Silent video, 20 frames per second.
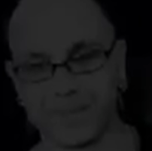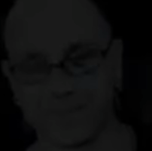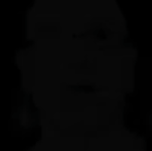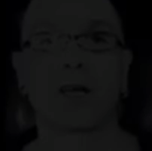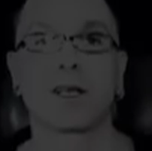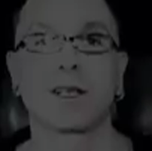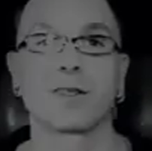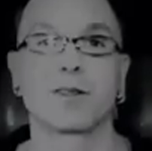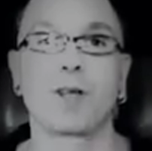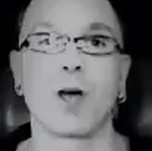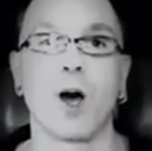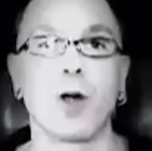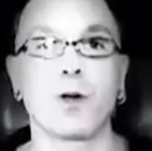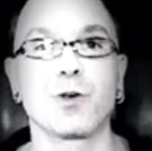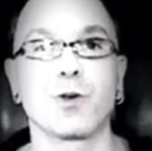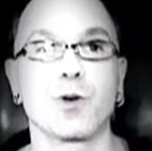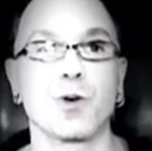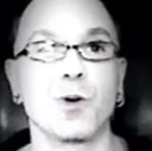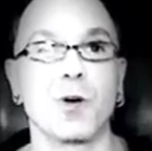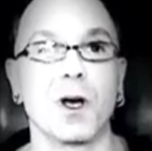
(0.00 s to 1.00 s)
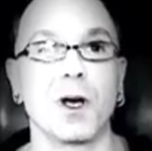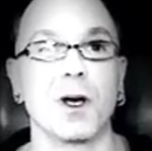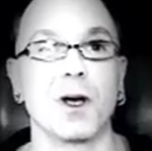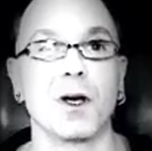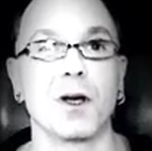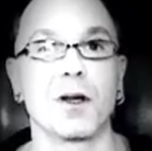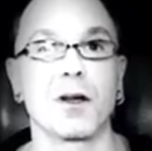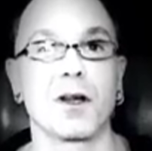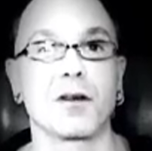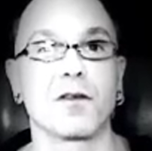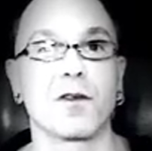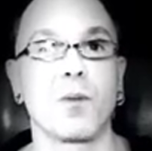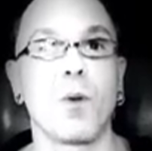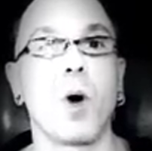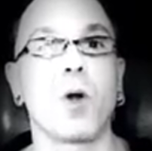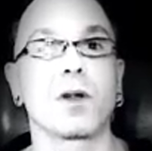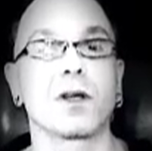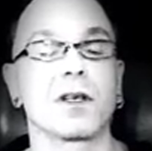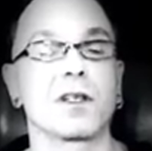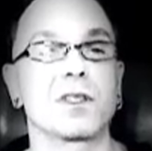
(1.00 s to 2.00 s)
I can tell you that from
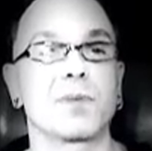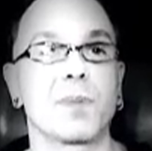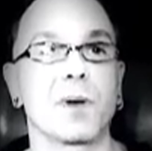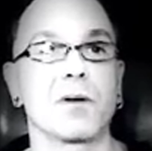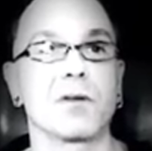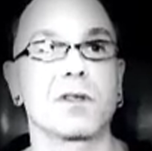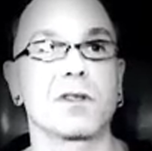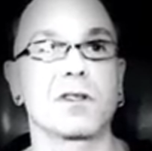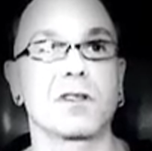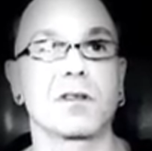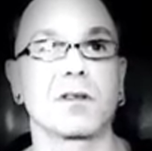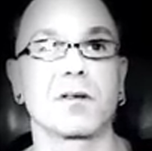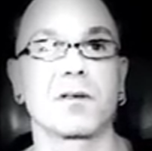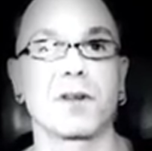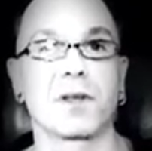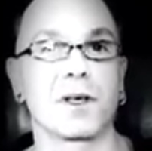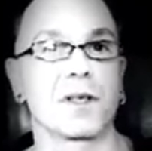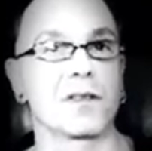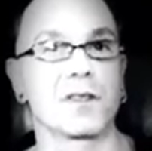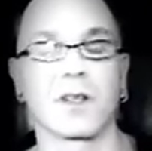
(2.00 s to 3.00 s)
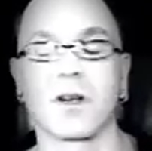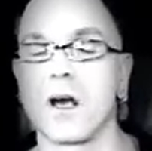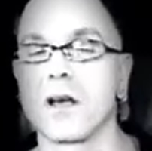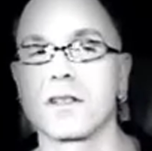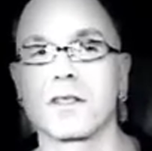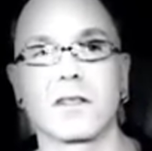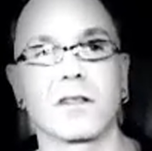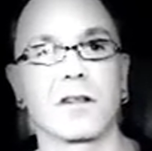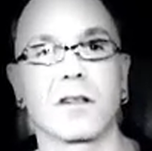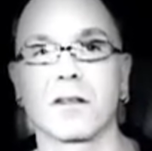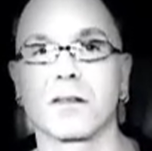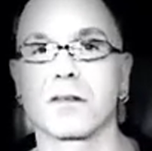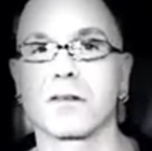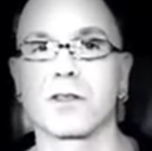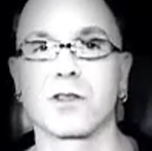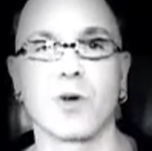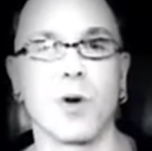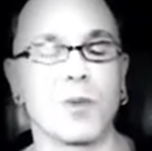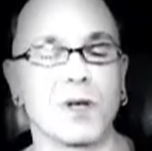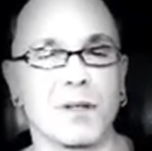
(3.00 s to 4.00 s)
all the experiences and things that I see that
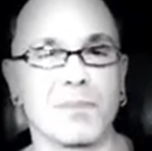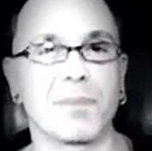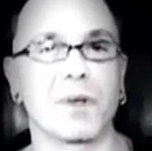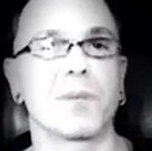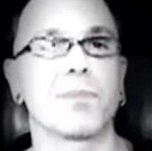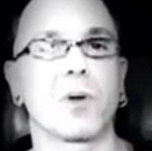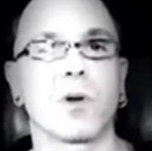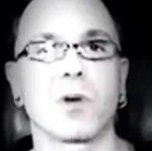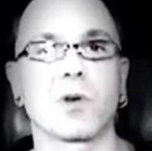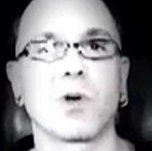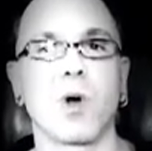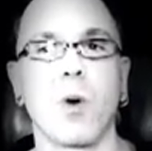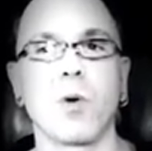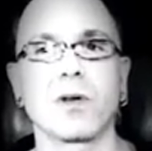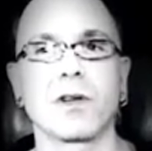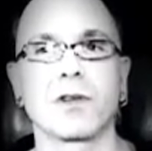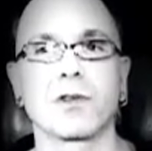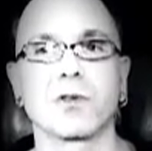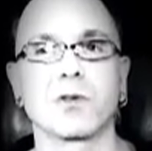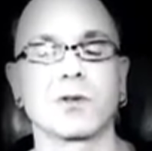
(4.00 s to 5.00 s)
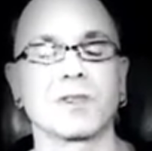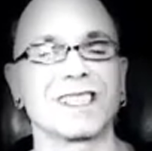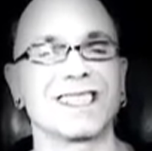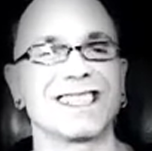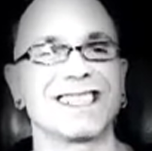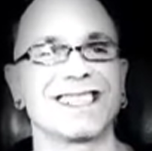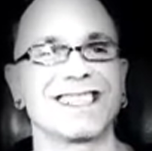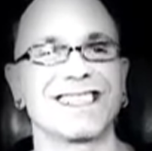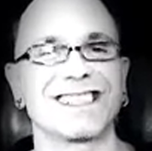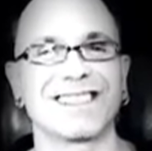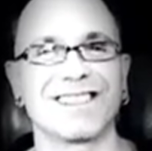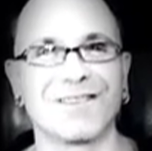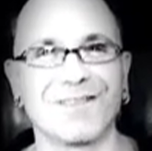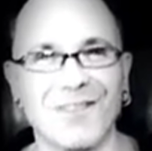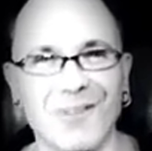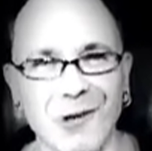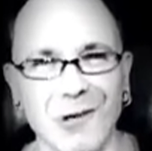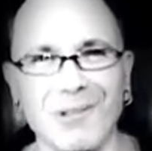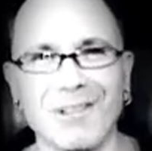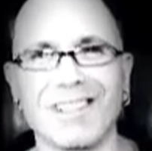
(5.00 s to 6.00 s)
so many people are going through, the
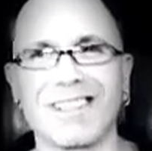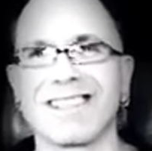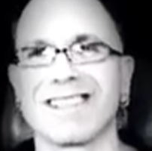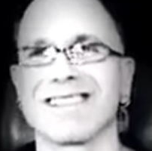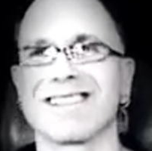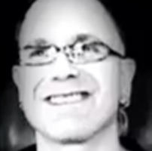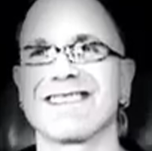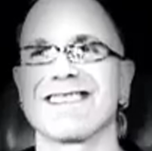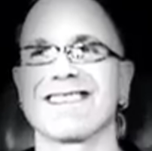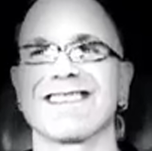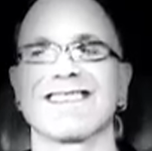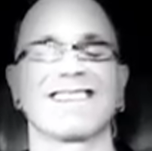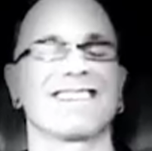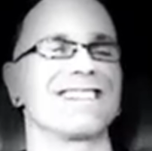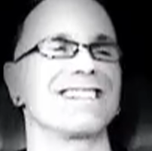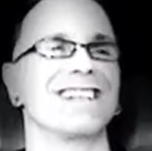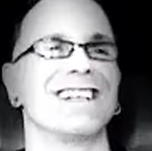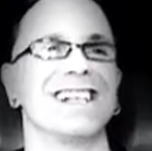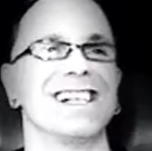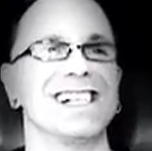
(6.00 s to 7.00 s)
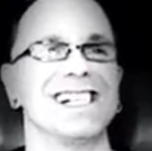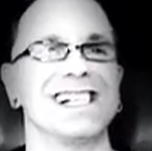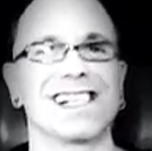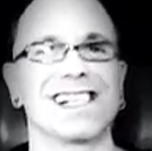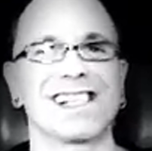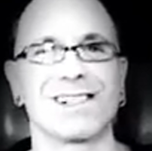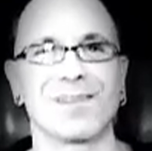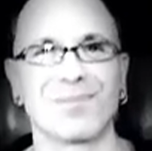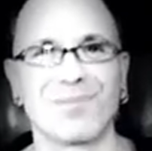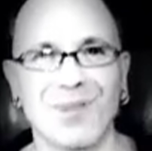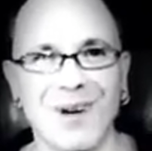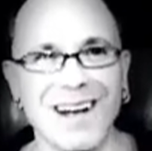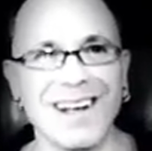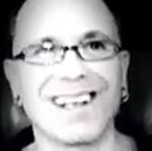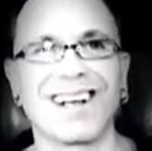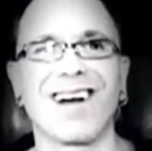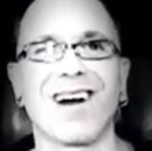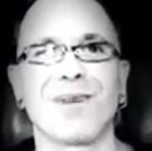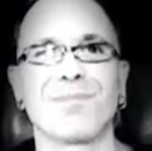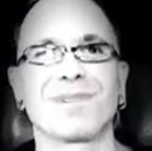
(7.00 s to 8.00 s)
divorces and the
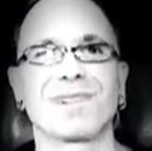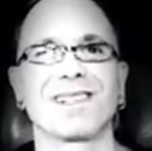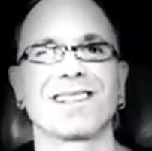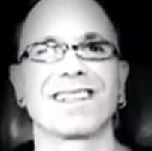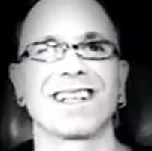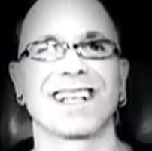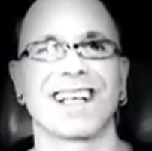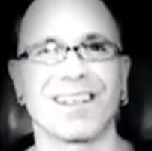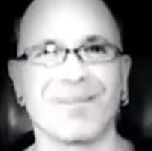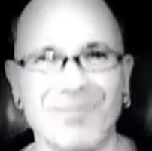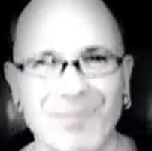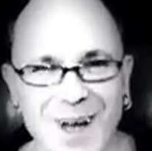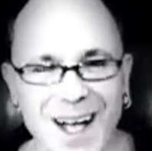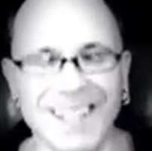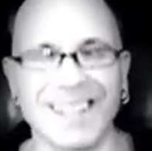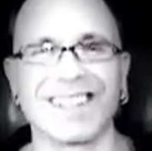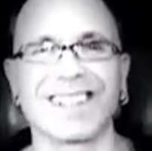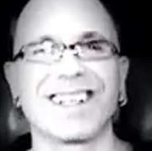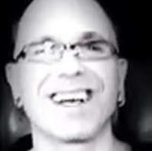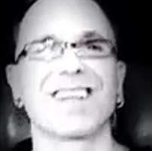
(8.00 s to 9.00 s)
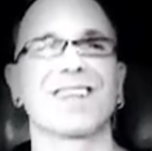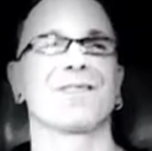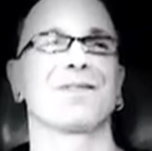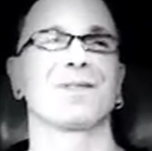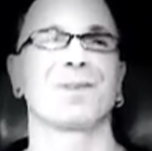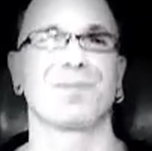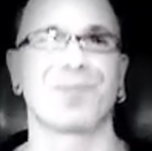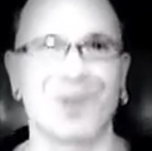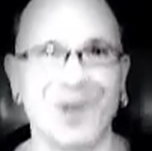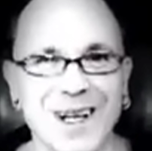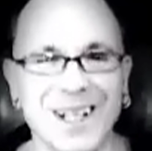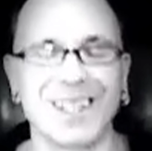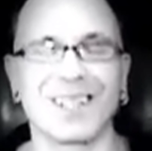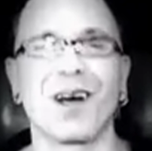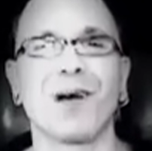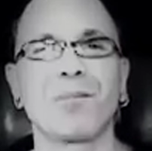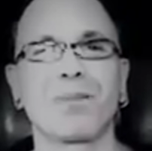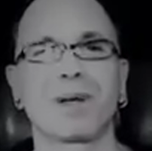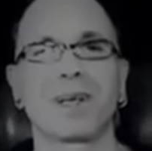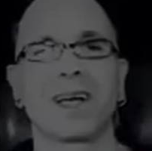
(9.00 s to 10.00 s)
breakups and the getting back together and the breaking
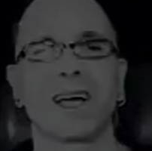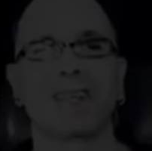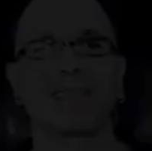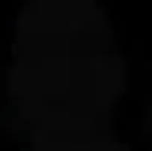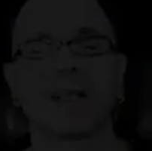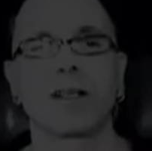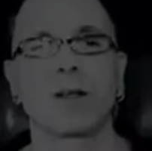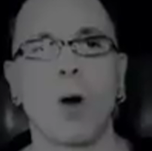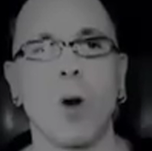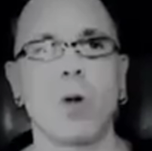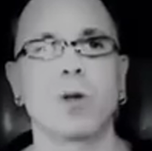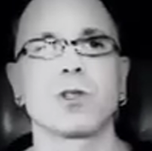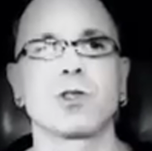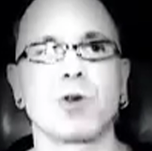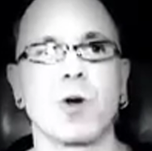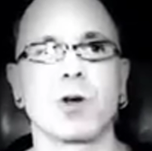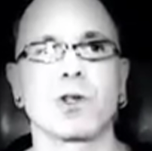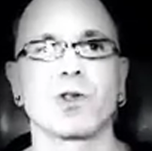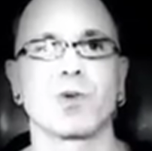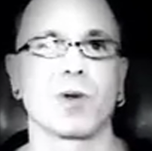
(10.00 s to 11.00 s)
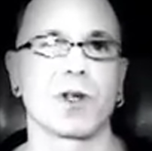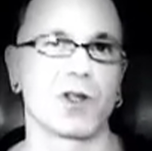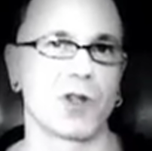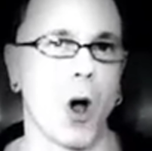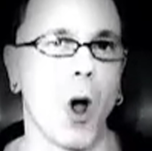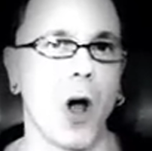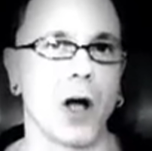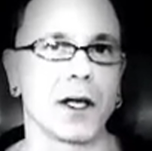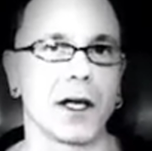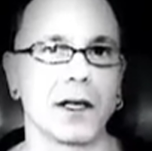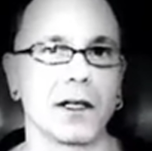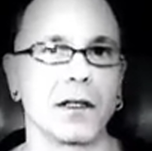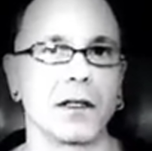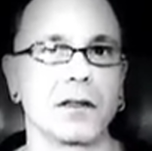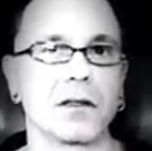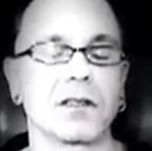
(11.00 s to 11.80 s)
up again, it all starts with talking.